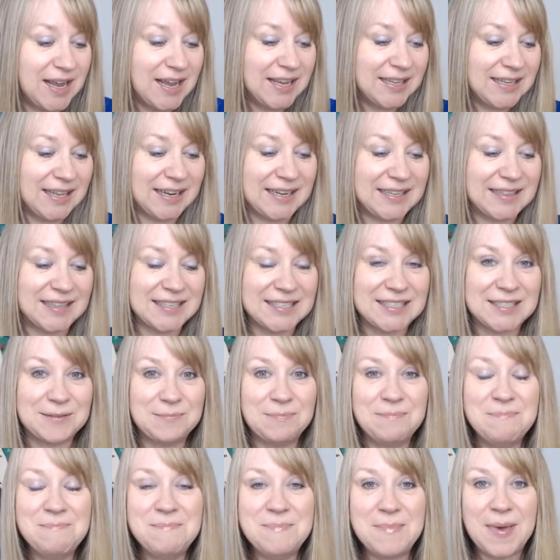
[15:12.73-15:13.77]
like, this
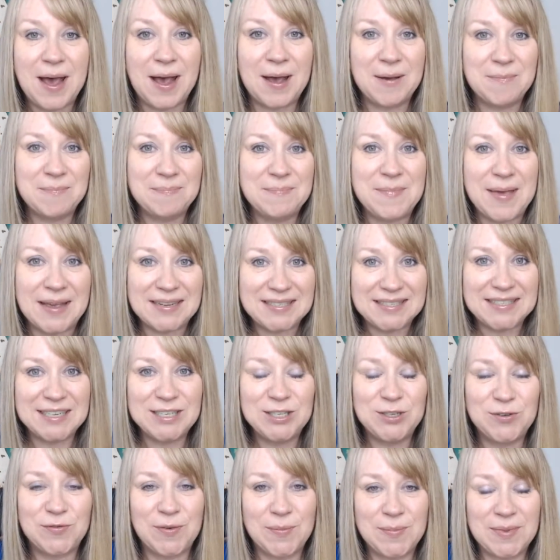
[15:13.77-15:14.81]

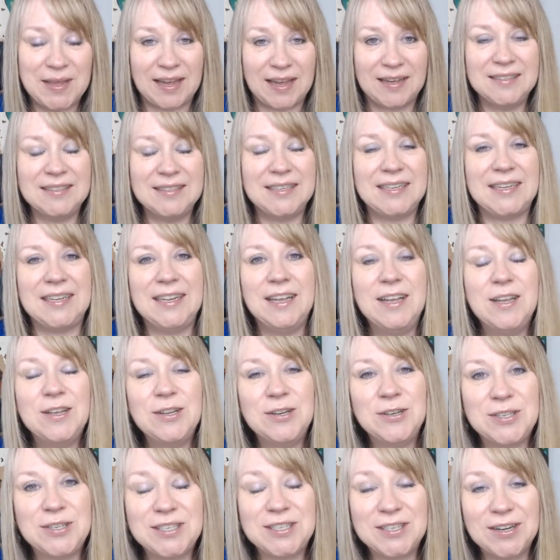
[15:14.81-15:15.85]
message from Kelly,
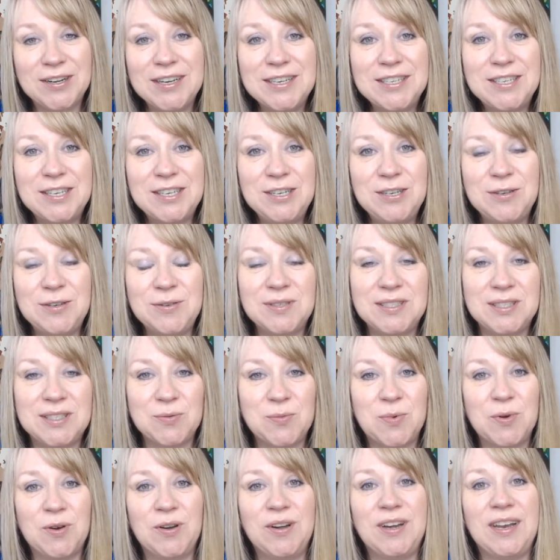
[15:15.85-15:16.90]
you're starting to use the
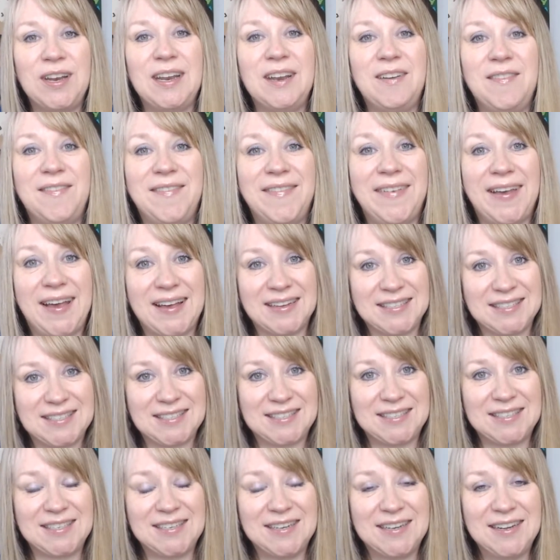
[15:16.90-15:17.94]
word
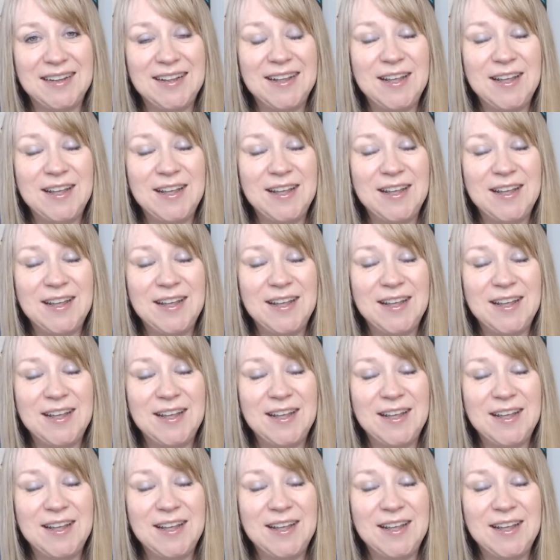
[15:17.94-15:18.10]
invest,